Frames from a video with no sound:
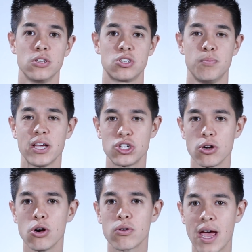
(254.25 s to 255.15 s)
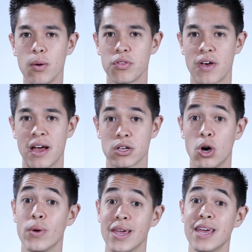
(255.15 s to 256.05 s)
So make sure you're okay with that
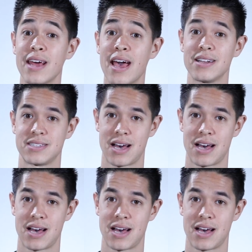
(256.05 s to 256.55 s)
going in ahead of